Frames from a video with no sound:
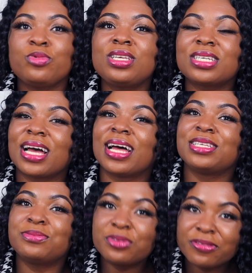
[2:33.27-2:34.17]
which are
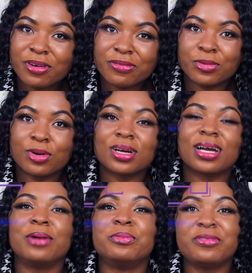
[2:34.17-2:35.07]
the proof of work
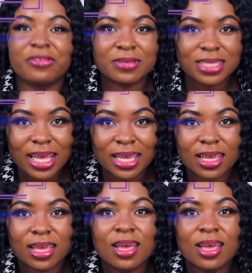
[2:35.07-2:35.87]
and proof of stake.